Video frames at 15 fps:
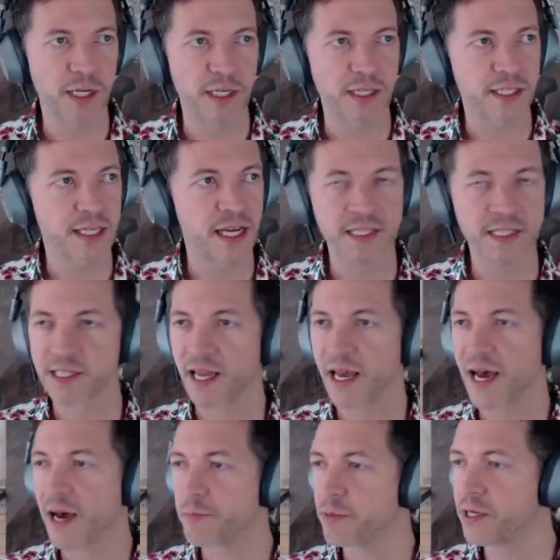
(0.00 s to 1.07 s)
what tends
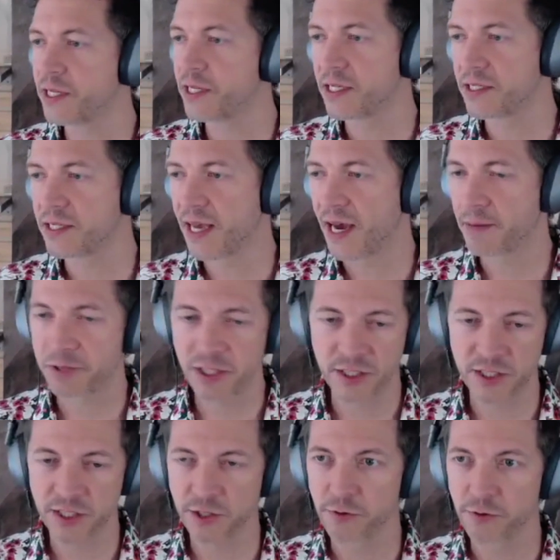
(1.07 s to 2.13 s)
to happen in these
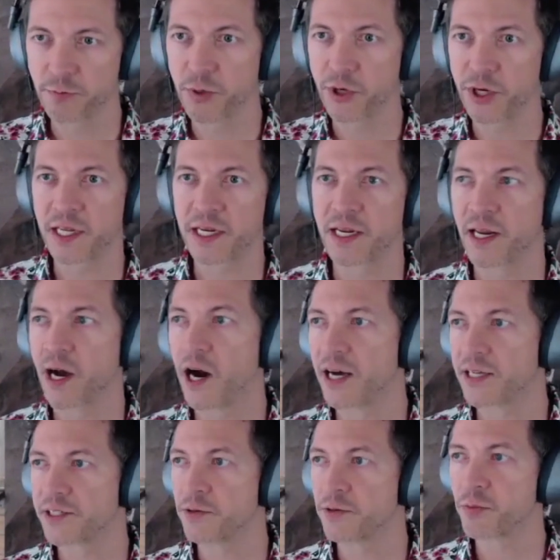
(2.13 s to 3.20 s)
apps is you put in an
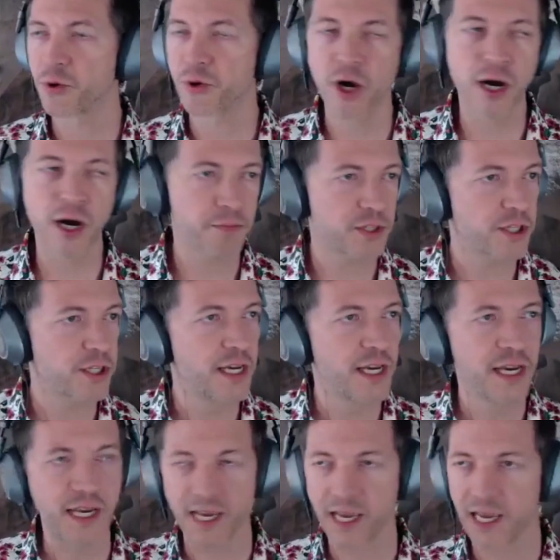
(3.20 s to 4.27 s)
awesome prompt
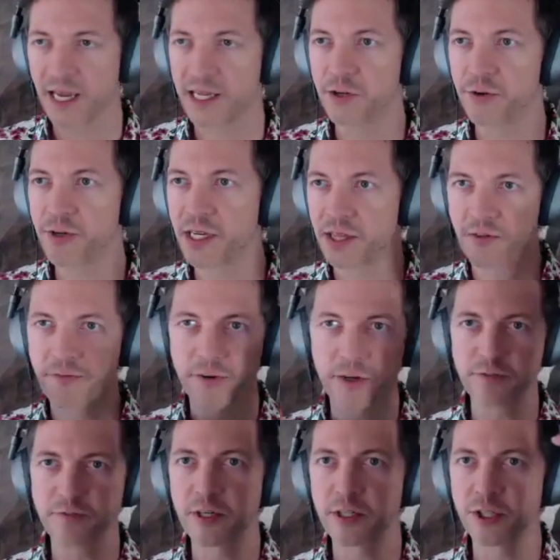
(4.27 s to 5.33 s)
and you get the
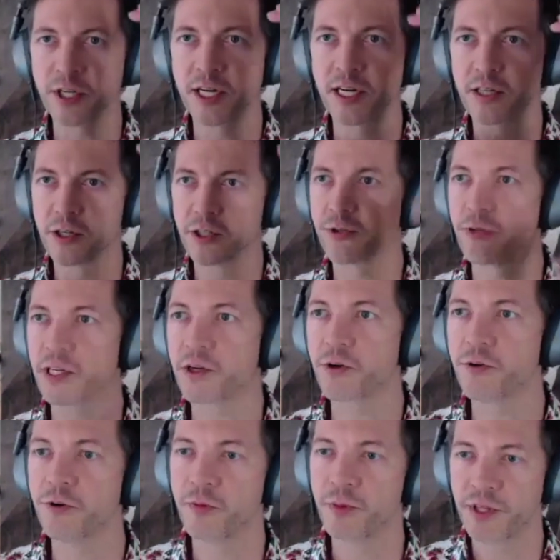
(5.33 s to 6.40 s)
first version and it looks really
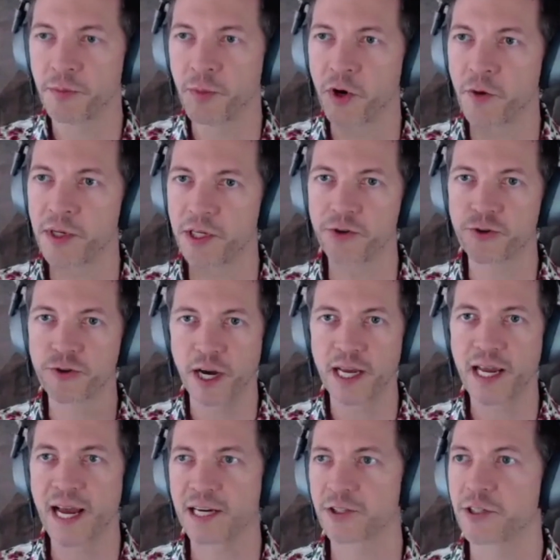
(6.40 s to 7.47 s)
cool. But the moment you
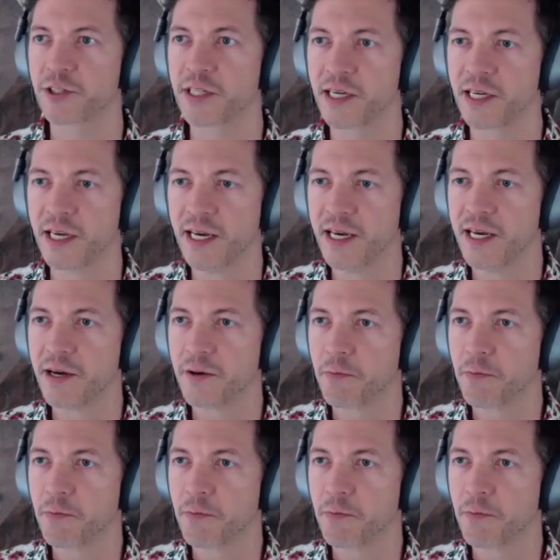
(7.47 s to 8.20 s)
try to actually